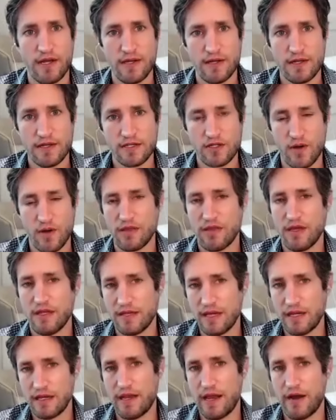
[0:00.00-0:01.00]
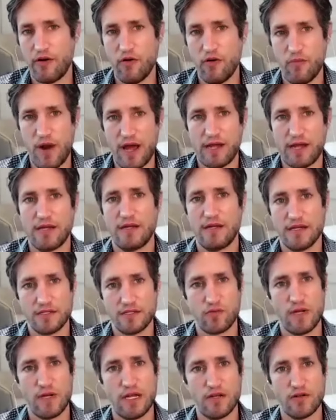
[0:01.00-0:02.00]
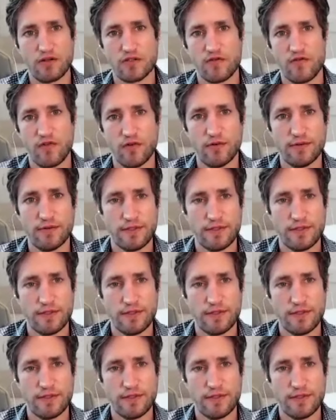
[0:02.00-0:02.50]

So I think that narrow bracketing is really useful.